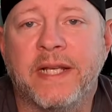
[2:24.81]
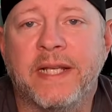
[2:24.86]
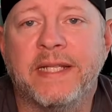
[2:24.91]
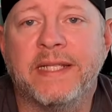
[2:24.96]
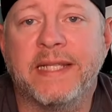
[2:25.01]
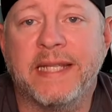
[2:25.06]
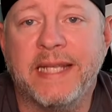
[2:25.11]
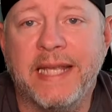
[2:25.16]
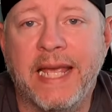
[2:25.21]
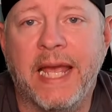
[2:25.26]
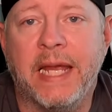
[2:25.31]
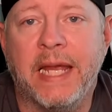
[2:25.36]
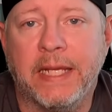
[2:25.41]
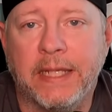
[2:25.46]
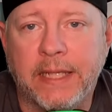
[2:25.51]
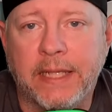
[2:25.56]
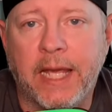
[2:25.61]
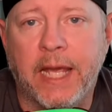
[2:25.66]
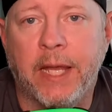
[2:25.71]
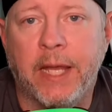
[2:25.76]
is the
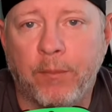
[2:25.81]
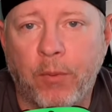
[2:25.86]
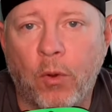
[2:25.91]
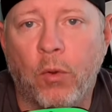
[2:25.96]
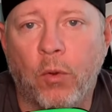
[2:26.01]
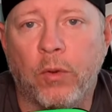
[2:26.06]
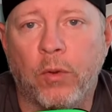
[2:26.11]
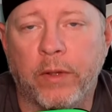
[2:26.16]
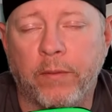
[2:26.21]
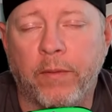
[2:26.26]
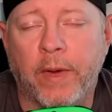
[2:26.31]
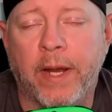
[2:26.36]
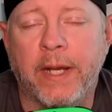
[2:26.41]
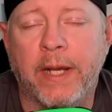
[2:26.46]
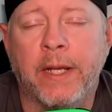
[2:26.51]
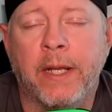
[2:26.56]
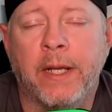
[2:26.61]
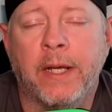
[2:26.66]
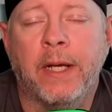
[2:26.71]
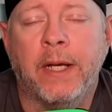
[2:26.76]
8K polling rate.